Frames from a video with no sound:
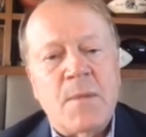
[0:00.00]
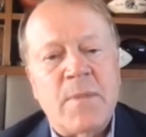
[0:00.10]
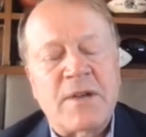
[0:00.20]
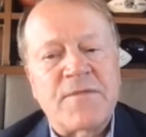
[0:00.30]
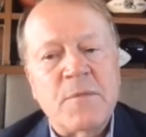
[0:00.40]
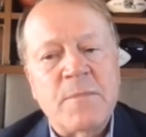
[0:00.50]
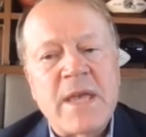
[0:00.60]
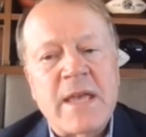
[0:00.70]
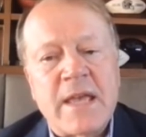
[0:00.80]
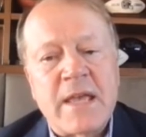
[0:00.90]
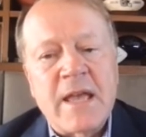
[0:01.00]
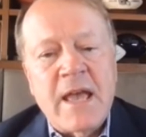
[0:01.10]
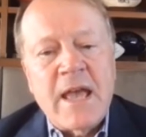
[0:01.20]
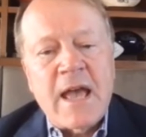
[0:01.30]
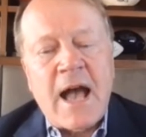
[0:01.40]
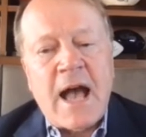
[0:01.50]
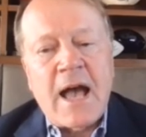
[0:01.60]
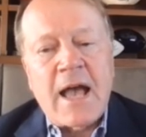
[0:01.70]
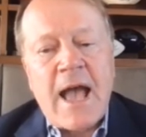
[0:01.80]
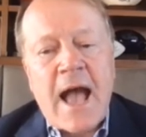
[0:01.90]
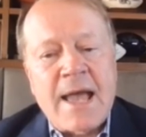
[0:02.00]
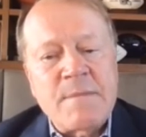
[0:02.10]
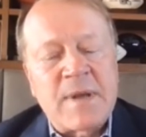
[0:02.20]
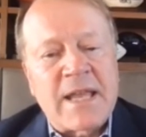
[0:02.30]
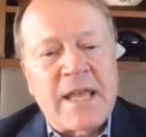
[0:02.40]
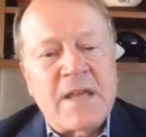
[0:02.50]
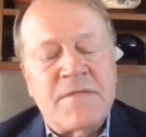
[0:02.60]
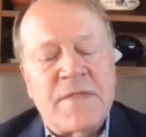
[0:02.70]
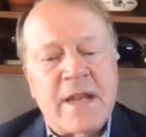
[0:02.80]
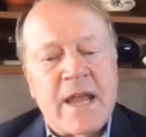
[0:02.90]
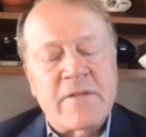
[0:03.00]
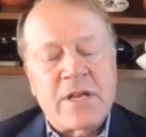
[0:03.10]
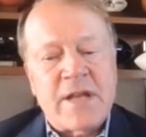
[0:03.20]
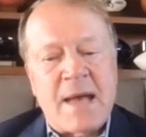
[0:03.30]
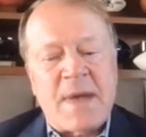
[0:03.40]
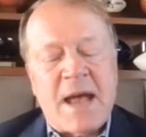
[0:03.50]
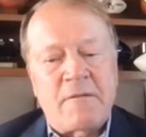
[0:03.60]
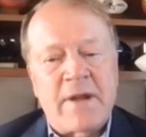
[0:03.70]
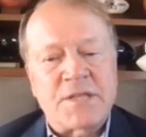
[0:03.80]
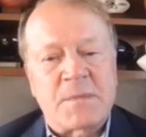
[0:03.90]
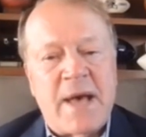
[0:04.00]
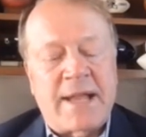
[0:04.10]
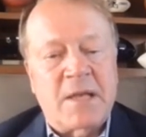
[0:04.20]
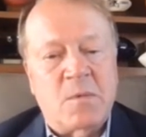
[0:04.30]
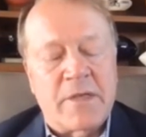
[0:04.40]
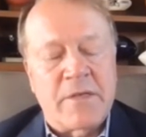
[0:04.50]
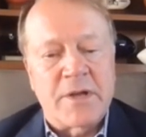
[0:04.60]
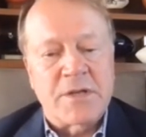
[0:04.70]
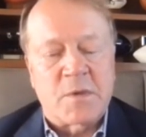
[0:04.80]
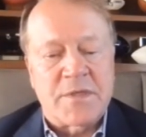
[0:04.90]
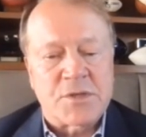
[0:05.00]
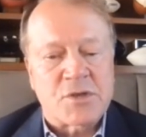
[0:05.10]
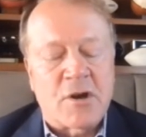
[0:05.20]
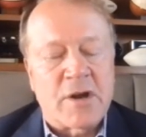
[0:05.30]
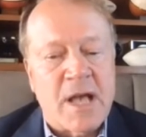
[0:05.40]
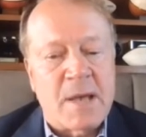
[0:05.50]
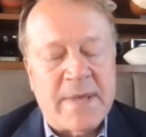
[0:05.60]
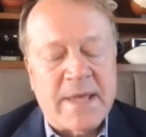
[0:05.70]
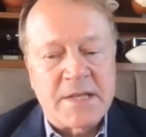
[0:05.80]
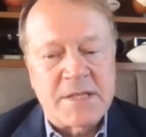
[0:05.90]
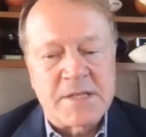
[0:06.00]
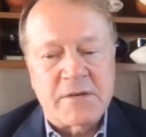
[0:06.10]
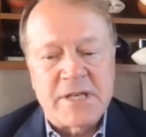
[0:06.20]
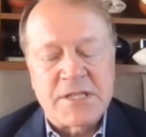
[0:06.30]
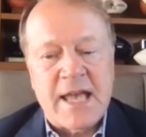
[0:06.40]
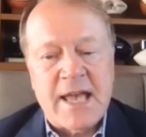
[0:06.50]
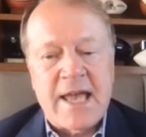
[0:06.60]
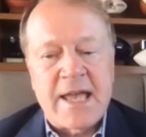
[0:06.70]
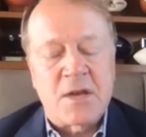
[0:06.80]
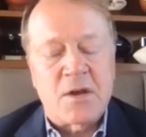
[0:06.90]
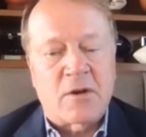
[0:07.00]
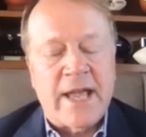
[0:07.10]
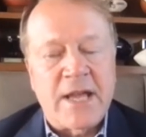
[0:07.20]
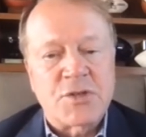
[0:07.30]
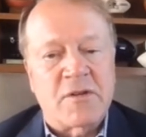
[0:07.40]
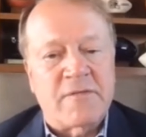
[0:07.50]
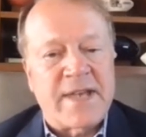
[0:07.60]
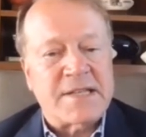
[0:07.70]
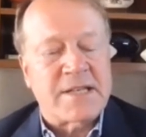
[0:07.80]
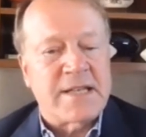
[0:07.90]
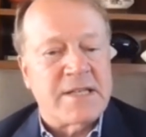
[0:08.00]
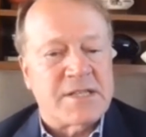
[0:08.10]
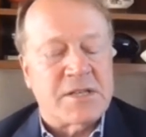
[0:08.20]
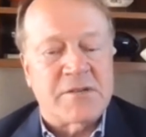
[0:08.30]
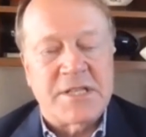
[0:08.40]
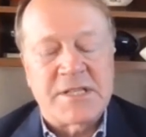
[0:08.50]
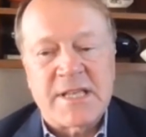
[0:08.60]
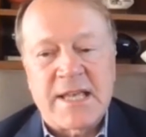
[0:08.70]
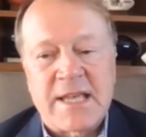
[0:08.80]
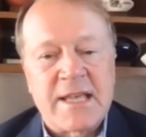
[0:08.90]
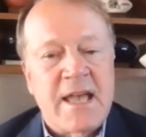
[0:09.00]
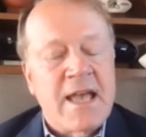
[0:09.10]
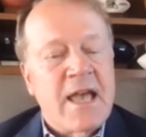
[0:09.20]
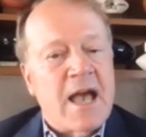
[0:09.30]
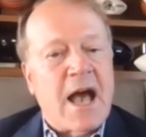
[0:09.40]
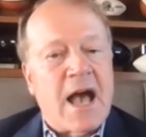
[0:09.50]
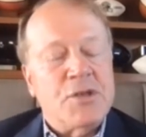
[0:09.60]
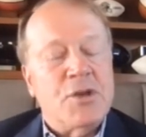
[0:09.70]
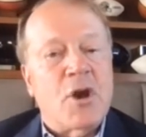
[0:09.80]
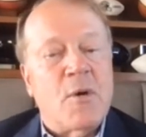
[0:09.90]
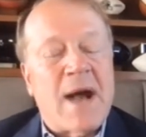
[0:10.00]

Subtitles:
But for me, I believe that every time I raise money, whether it's with a startup in Series A or angel investing, Series C, you go